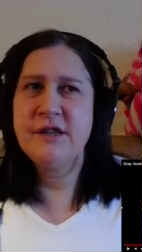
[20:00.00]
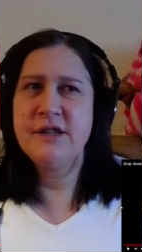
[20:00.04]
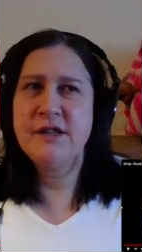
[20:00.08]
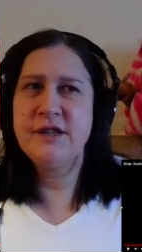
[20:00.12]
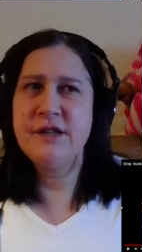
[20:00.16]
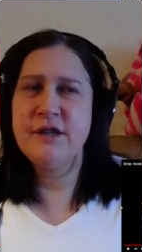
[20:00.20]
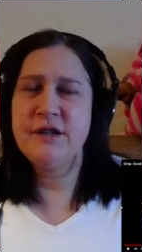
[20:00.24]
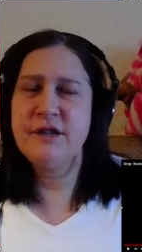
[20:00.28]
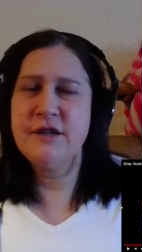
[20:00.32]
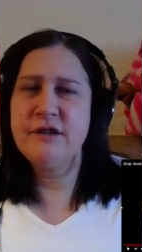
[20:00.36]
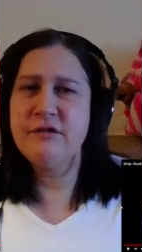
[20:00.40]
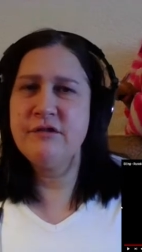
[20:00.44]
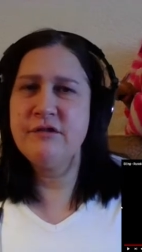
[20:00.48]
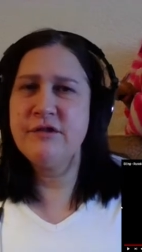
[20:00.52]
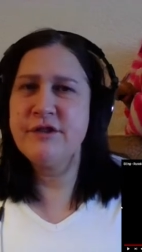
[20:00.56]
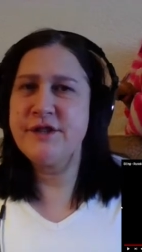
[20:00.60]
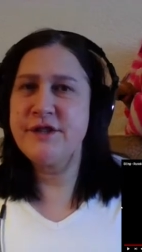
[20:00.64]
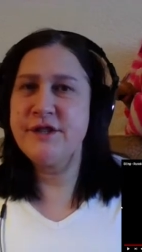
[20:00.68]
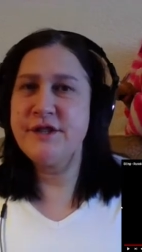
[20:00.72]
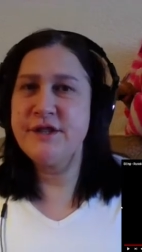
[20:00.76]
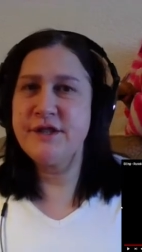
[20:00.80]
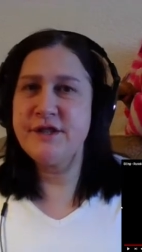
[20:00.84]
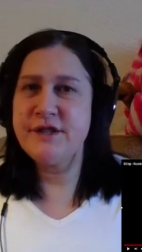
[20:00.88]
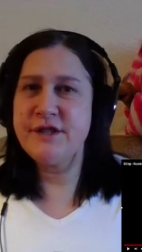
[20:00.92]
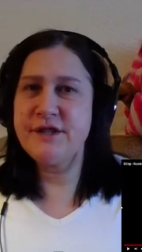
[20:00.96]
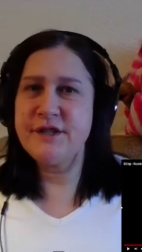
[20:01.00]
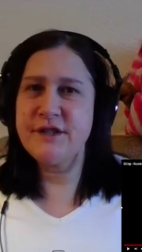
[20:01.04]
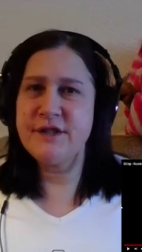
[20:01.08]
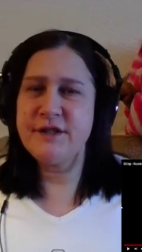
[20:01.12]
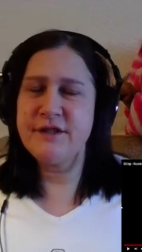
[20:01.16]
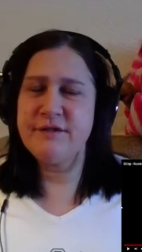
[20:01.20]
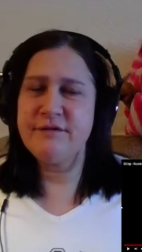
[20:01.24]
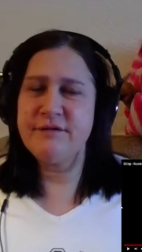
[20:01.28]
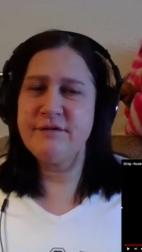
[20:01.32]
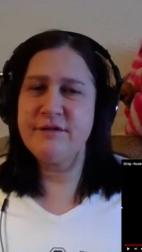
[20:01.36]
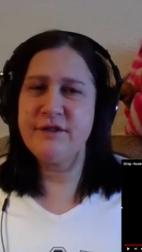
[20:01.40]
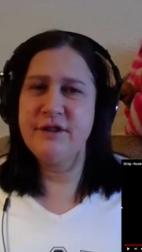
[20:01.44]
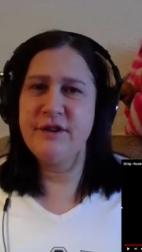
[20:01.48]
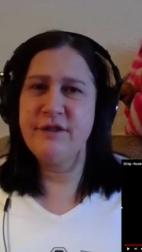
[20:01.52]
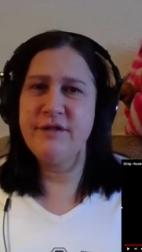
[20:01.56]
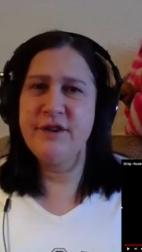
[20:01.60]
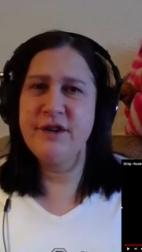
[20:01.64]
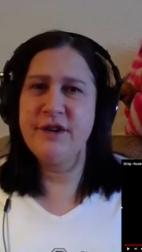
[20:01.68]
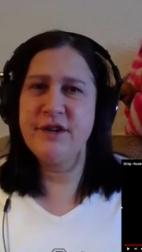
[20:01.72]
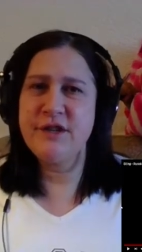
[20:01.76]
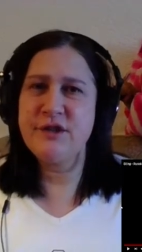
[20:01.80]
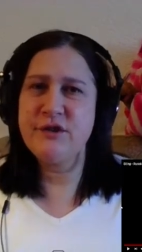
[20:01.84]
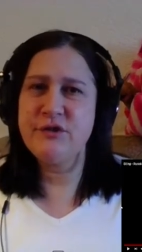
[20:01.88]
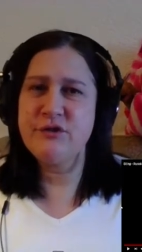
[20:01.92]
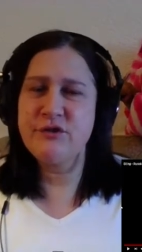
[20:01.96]
you know, the Russians love their
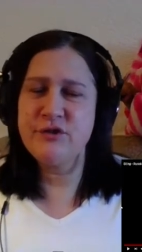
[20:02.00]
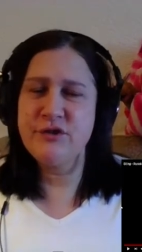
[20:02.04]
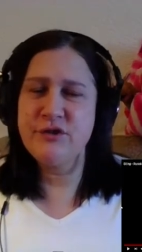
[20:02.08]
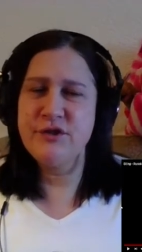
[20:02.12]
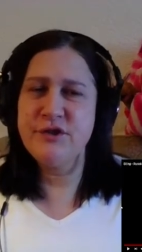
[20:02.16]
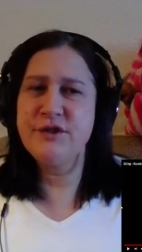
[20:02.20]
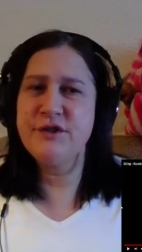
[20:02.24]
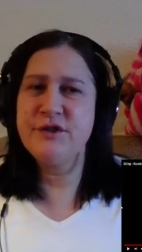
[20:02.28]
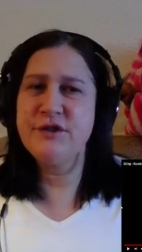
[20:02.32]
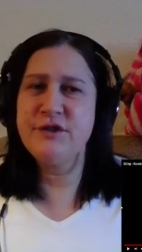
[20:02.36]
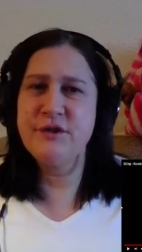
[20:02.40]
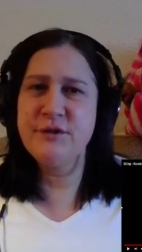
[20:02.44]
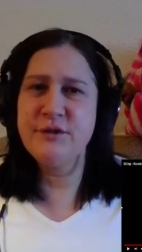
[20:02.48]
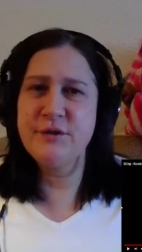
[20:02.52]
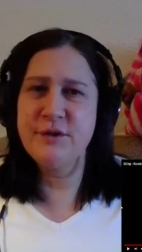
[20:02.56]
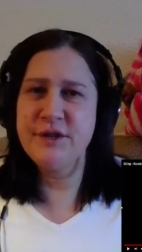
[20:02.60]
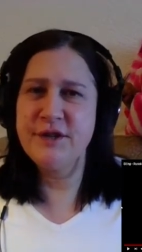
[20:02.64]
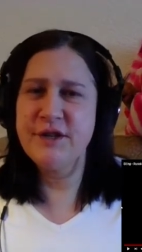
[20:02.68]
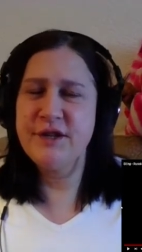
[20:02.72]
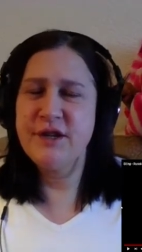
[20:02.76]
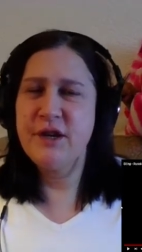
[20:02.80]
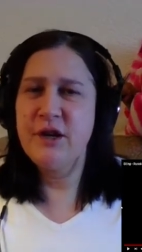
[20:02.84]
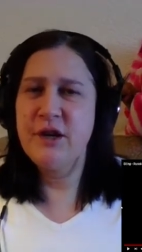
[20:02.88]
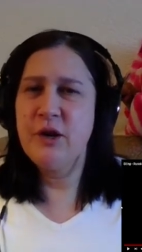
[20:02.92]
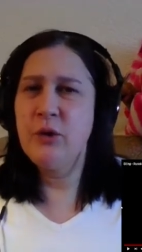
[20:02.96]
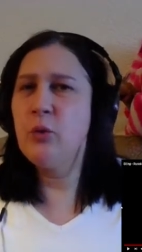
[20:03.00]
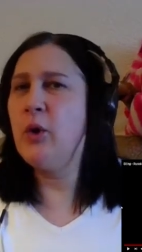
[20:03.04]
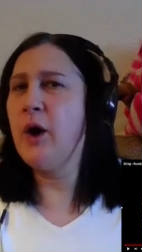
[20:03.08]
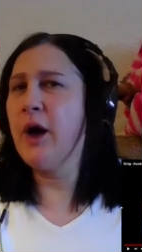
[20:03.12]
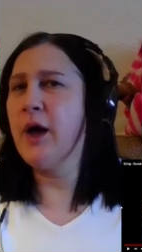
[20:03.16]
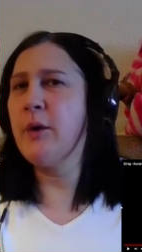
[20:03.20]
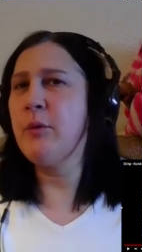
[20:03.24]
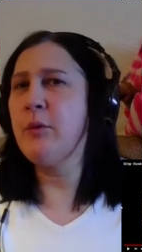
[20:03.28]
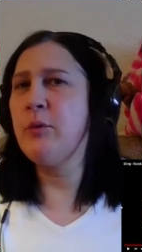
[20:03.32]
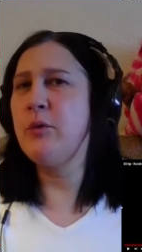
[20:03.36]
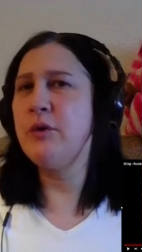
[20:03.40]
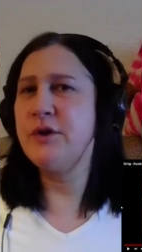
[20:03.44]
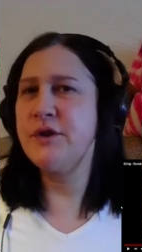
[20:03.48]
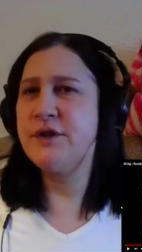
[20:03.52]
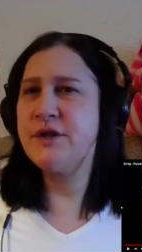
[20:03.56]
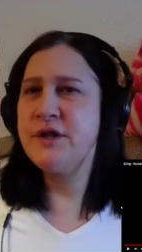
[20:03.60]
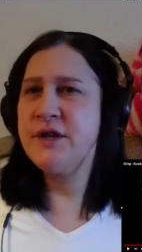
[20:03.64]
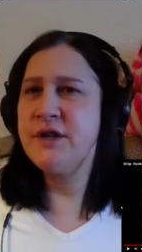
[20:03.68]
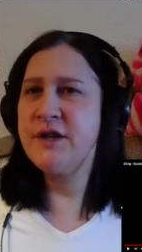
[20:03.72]
children too, and why would